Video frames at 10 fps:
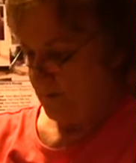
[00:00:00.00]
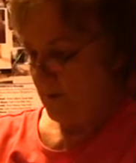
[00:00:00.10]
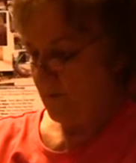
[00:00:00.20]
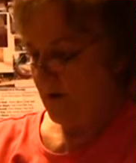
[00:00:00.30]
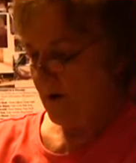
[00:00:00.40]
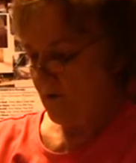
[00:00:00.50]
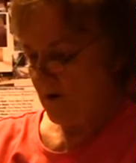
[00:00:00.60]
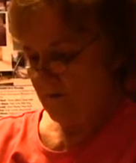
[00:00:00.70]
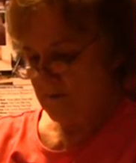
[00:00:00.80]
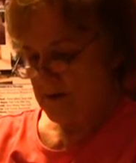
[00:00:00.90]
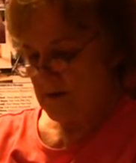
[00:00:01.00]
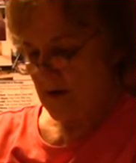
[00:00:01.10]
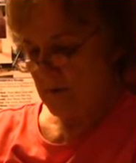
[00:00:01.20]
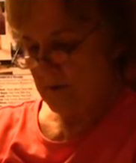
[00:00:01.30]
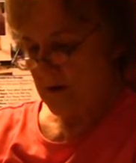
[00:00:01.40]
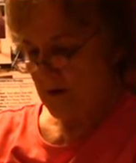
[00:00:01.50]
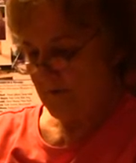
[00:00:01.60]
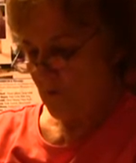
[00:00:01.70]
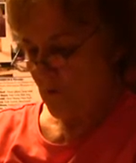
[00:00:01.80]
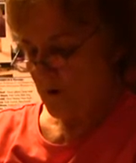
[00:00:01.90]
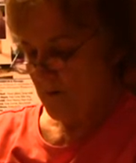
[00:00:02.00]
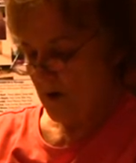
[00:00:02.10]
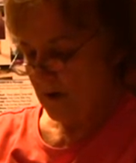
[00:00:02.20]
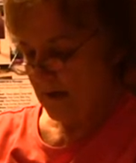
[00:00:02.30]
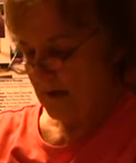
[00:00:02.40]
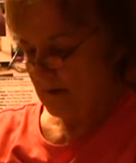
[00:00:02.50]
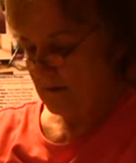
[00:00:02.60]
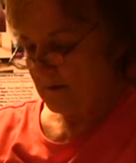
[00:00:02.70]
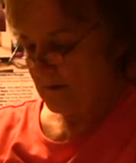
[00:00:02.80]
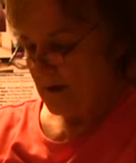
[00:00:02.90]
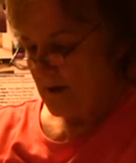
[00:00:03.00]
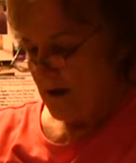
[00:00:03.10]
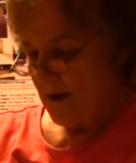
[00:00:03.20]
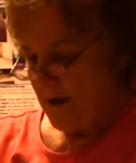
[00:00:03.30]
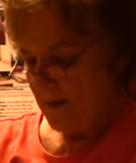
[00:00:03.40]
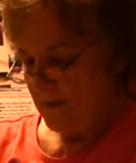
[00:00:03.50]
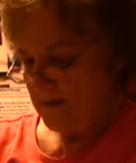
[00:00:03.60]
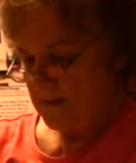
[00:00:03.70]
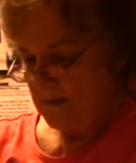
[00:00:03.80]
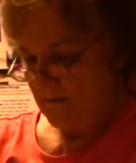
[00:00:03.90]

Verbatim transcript: prepared a rough design plan for One Mile Lake and the BC